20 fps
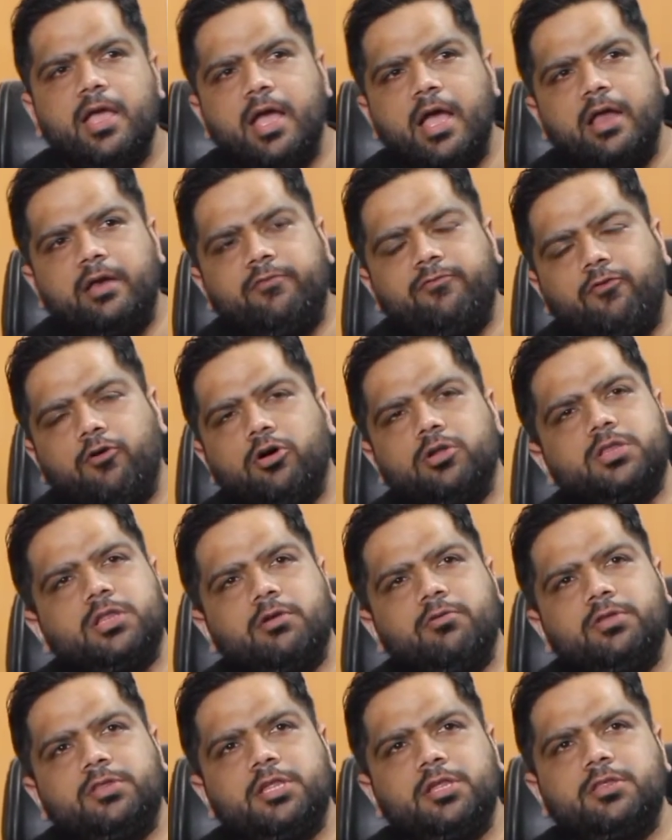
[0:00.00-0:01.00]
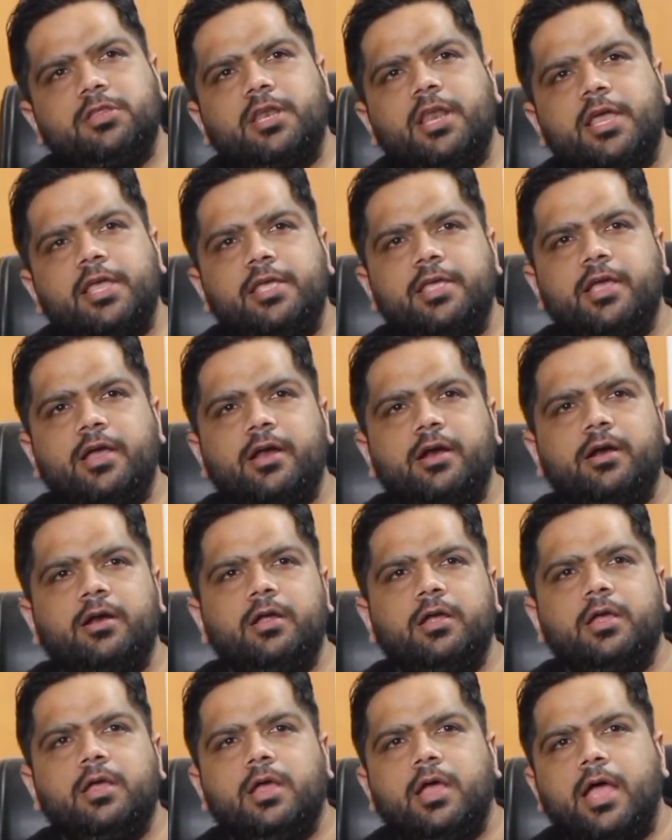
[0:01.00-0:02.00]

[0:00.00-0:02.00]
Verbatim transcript: And 4 services in a year,